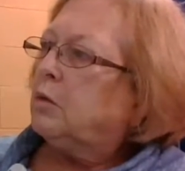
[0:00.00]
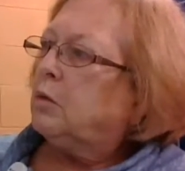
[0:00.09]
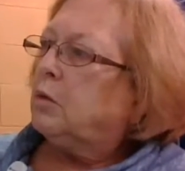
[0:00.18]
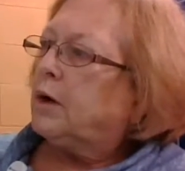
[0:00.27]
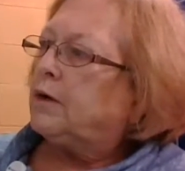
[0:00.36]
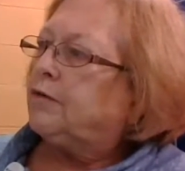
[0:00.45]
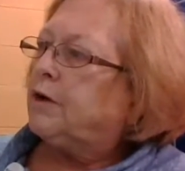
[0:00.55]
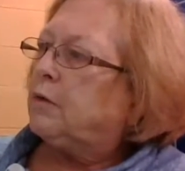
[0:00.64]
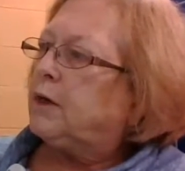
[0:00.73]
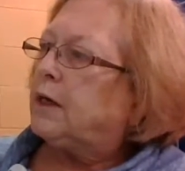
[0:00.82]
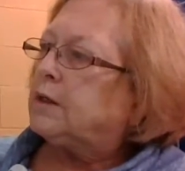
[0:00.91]
What if no
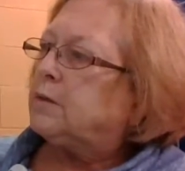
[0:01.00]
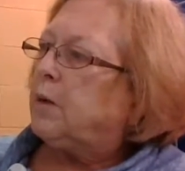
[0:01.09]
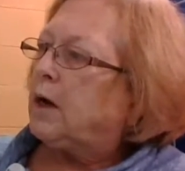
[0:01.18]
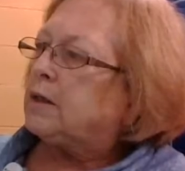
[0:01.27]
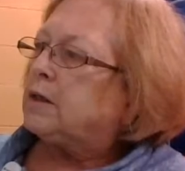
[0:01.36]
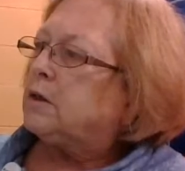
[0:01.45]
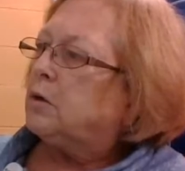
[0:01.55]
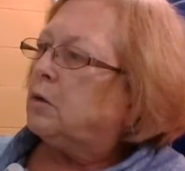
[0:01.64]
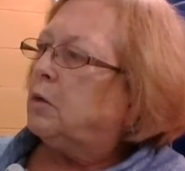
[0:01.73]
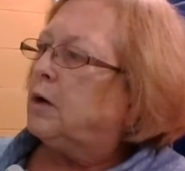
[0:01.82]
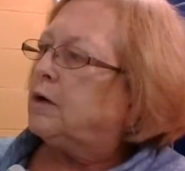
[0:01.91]
one had spots?
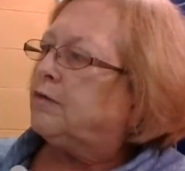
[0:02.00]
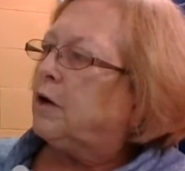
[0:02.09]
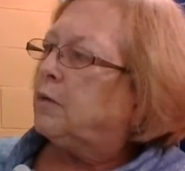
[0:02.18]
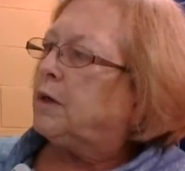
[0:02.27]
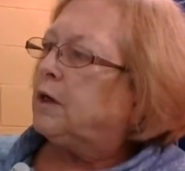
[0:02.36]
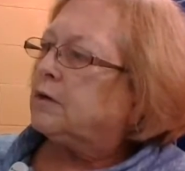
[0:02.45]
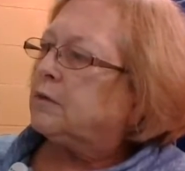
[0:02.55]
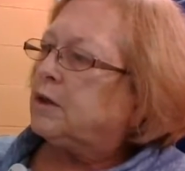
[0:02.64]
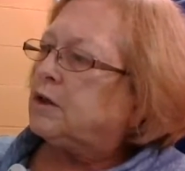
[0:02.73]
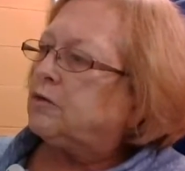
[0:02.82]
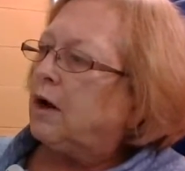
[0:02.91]
What if no one else
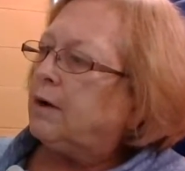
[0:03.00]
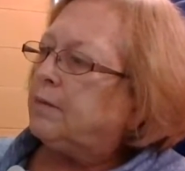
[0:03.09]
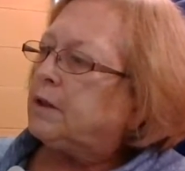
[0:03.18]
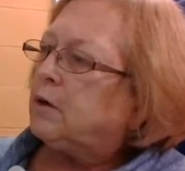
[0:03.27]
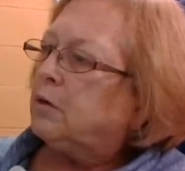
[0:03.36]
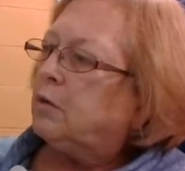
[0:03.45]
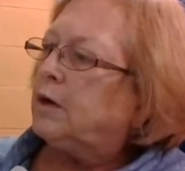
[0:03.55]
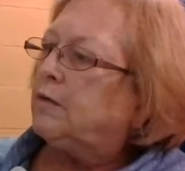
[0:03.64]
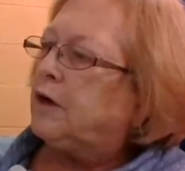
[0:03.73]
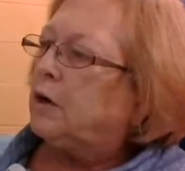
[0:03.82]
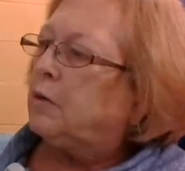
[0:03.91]
wears stripes? What if
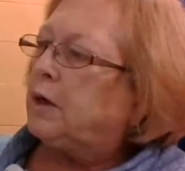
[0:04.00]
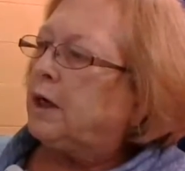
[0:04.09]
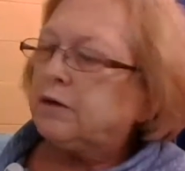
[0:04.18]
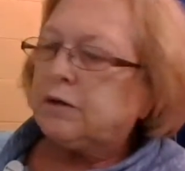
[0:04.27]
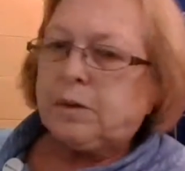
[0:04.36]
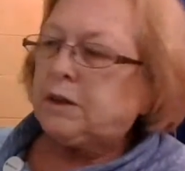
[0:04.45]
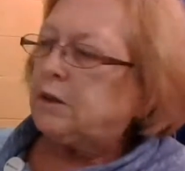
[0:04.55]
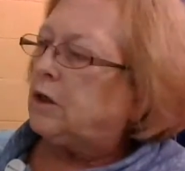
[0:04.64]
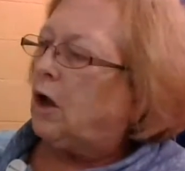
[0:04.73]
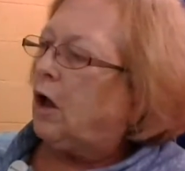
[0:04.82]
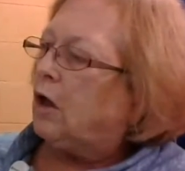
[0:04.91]
no one else brings a
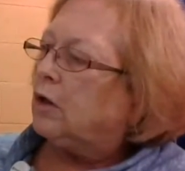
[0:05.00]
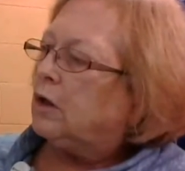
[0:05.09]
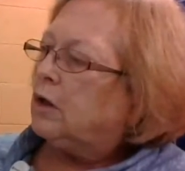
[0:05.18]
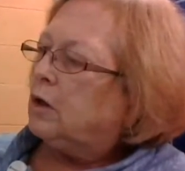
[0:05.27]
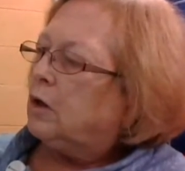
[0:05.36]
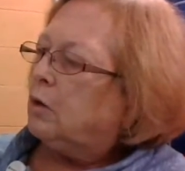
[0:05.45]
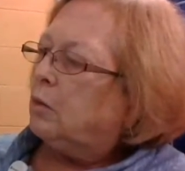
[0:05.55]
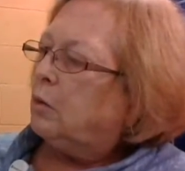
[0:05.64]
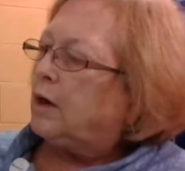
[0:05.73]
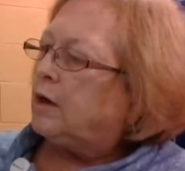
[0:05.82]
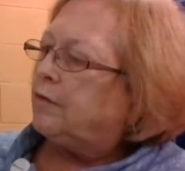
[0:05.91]
doll?
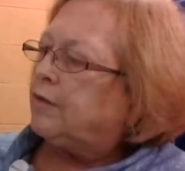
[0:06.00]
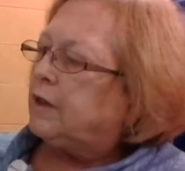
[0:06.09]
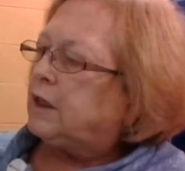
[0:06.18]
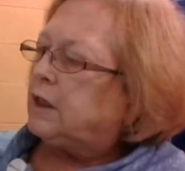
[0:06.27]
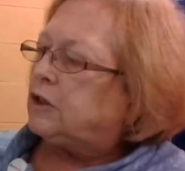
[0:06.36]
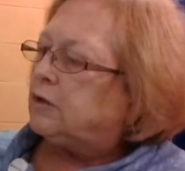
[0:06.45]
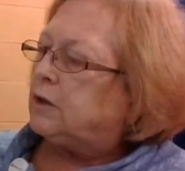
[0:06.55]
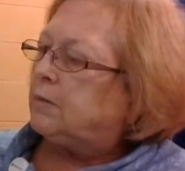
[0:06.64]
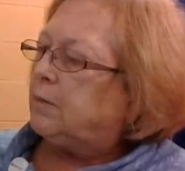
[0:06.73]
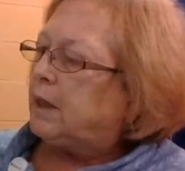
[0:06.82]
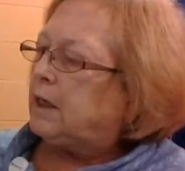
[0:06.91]
What if the teacher is
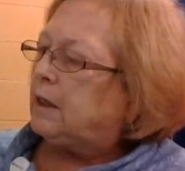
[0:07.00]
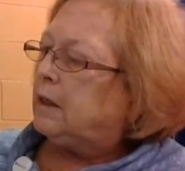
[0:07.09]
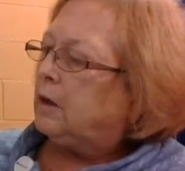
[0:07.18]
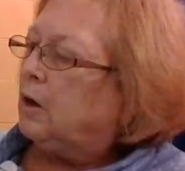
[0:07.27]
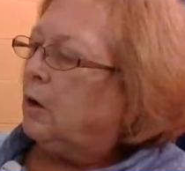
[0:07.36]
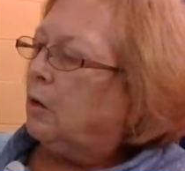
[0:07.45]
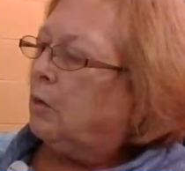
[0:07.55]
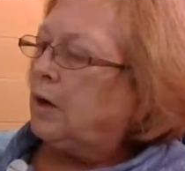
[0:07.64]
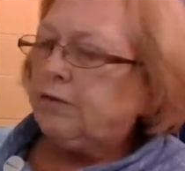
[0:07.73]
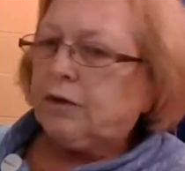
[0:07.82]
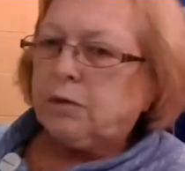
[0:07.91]
mean? What
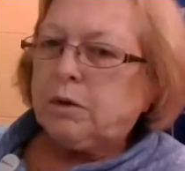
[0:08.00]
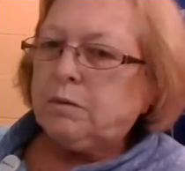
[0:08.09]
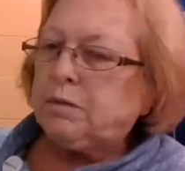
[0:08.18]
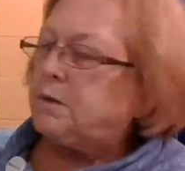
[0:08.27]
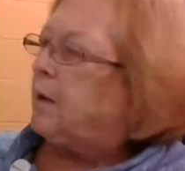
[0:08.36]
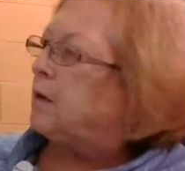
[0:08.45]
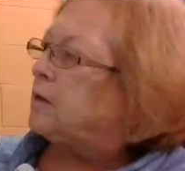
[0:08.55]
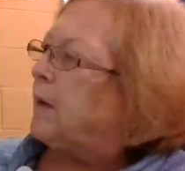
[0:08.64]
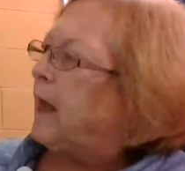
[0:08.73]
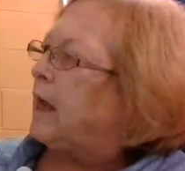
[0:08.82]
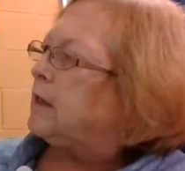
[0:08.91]
if the room smells
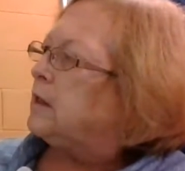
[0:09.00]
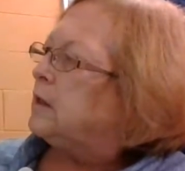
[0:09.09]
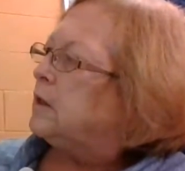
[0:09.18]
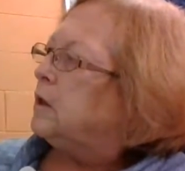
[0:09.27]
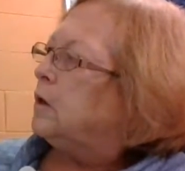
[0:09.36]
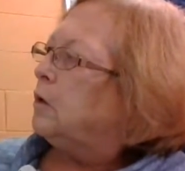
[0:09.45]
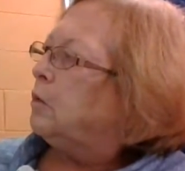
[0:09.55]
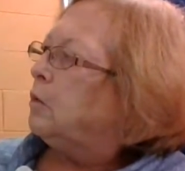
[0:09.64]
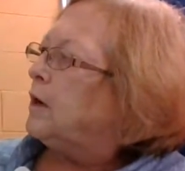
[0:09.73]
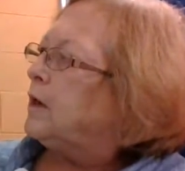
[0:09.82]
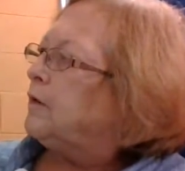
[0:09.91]
bad?
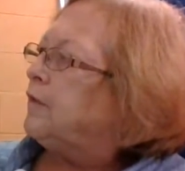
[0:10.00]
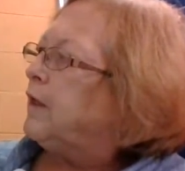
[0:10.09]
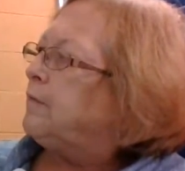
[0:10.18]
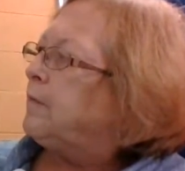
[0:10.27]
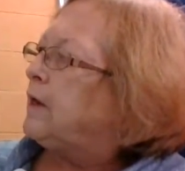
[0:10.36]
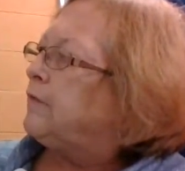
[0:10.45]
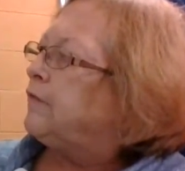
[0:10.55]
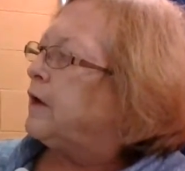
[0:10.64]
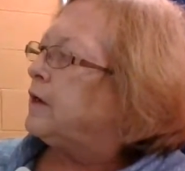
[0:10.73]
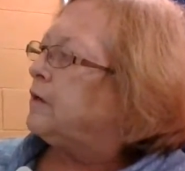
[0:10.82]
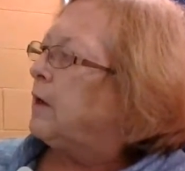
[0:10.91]
What if they make
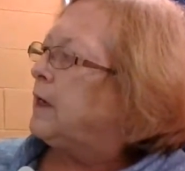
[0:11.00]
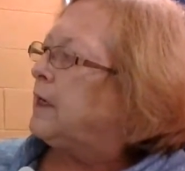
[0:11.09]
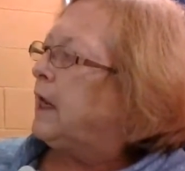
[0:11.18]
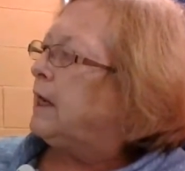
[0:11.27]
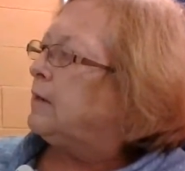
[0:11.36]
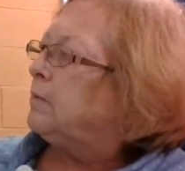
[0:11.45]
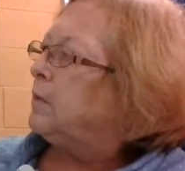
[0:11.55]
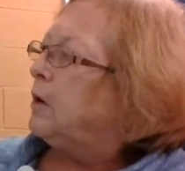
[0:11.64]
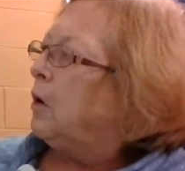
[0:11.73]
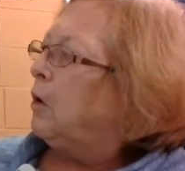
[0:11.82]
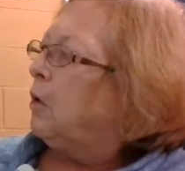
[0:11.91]
fun of my name?
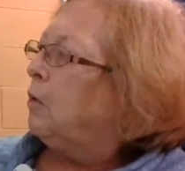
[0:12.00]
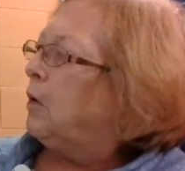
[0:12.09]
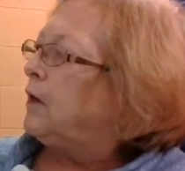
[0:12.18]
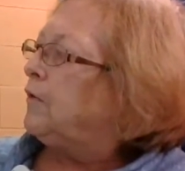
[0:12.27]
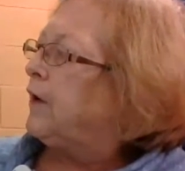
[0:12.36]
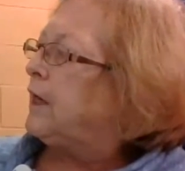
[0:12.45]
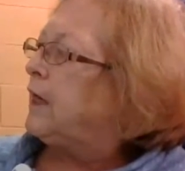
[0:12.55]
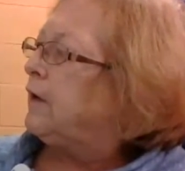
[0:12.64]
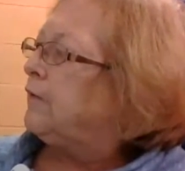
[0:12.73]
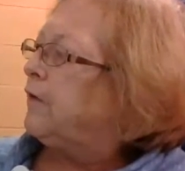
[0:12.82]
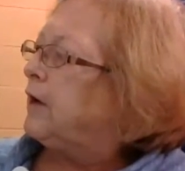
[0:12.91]
What if I can't
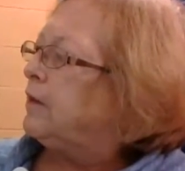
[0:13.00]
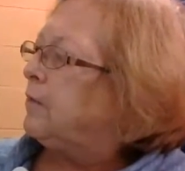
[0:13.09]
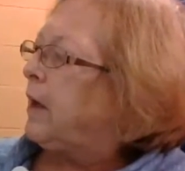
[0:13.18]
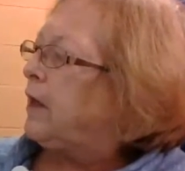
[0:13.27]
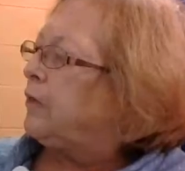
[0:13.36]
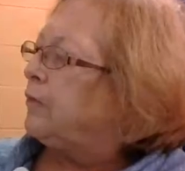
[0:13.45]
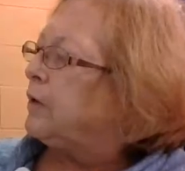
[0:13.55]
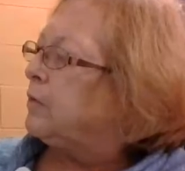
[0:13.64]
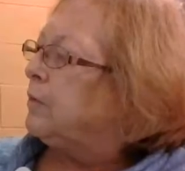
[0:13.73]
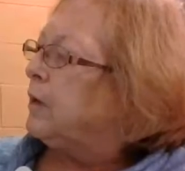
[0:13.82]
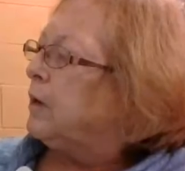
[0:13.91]
find the bathroom?
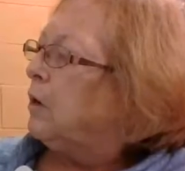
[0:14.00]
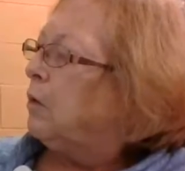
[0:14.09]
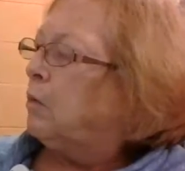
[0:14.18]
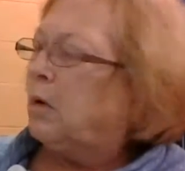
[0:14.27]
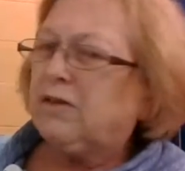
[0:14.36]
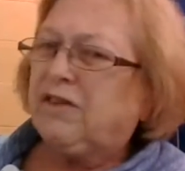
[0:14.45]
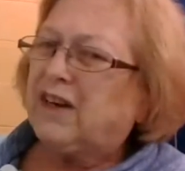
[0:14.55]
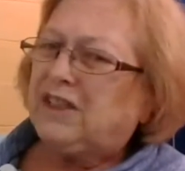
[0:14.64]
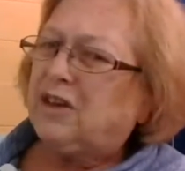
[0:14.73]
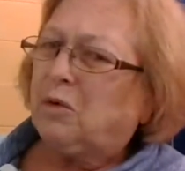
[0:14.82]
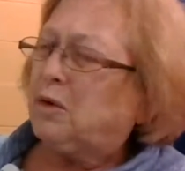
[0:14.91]
What if I
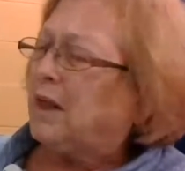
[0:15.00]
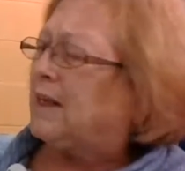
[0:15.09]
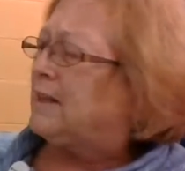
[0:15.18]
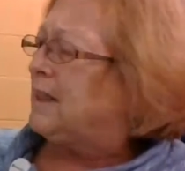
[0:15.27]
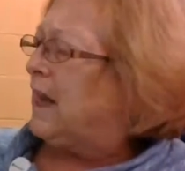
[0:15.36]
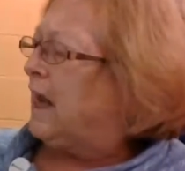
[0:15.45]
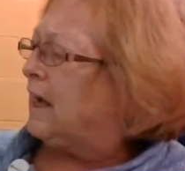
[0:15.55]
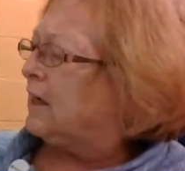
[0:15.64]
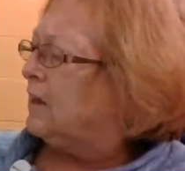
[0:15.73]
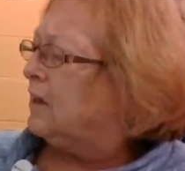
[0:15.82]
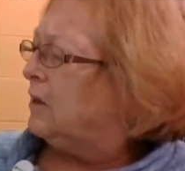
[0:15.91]
don't like snack?
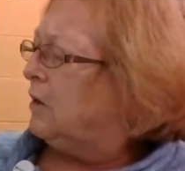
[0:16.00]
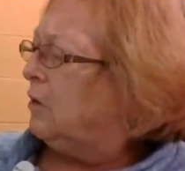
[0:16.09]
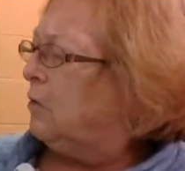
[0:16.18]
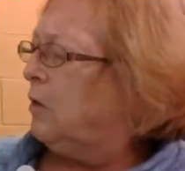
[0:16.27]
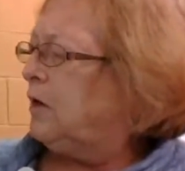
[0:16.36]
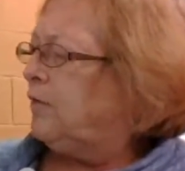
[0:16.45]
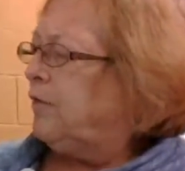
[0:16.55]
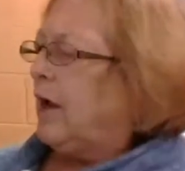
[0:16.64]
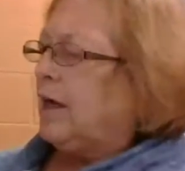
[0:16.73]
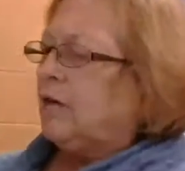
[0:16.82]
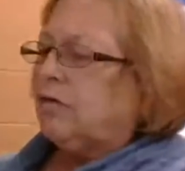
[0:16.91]
What if I
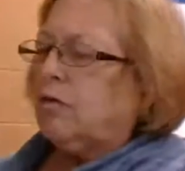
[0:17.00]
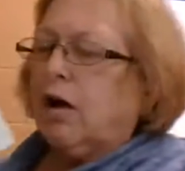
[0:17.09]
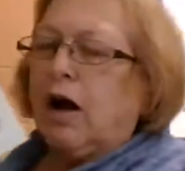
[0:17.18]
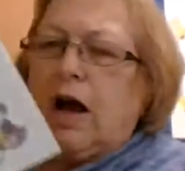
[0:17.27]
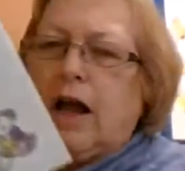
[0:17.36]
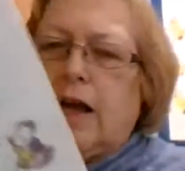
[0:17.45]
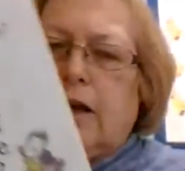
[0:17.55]
cry?